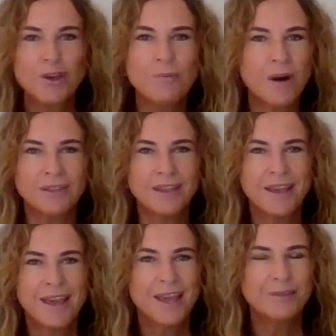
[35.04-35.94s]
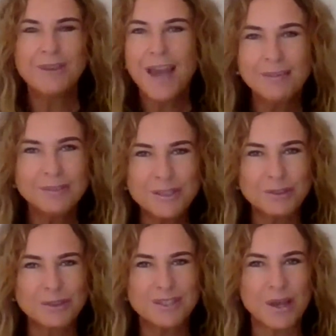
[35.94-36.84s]
Come on, if you haven't
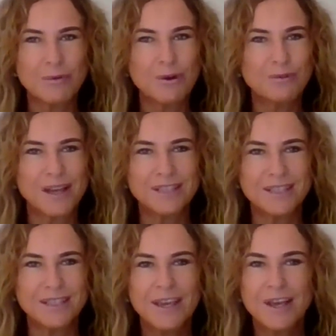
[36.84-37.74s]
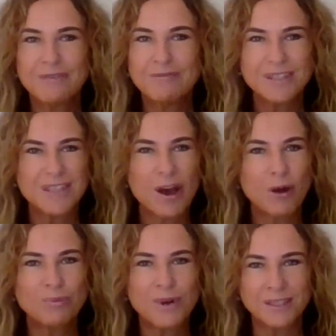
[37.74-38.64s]
done so already, visit
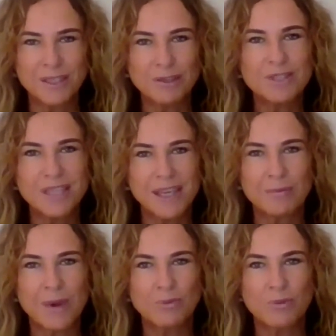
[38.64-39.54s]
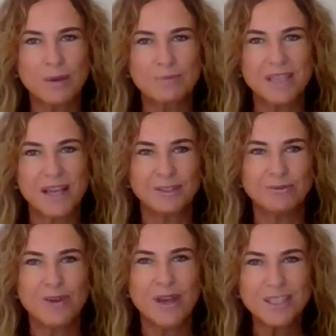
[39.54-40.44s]
our brand new TMA website
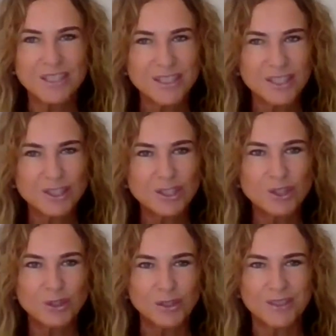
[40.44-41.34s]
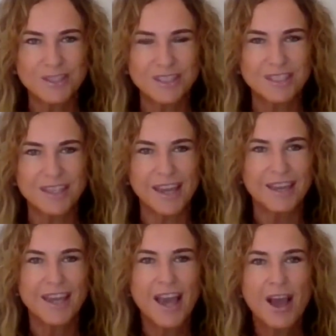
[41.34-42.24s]
and register to join us
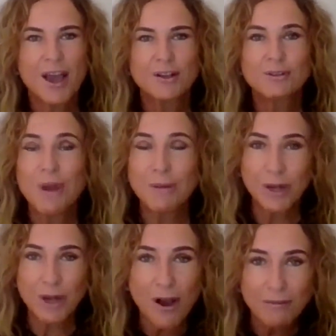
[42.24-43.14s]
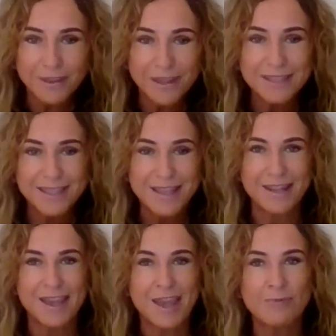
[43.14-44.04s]
today. Grab a coffee at
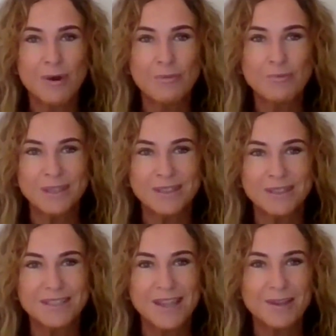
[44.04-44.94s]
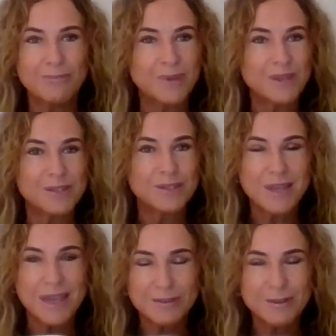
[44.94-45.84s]
10 a.m. on Wednesday,
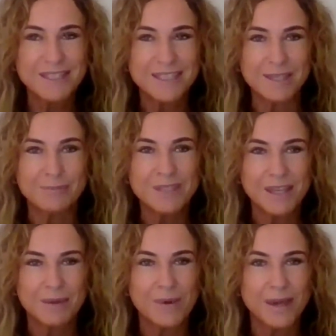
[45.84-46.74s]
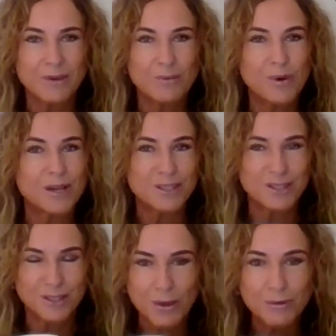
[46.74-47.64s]
because here at Team TMA we are
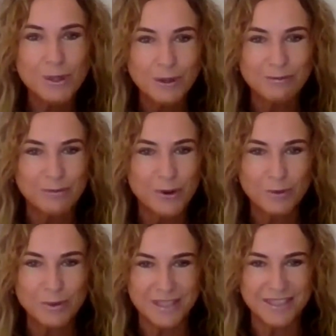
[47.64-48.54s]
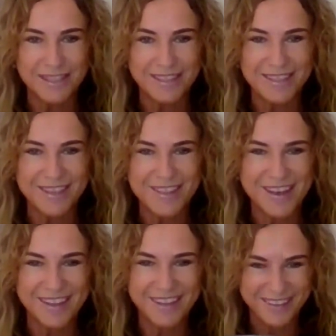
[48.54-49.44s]
so looking forward to seeing you
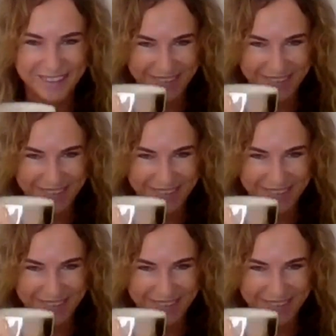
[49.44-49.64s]
there.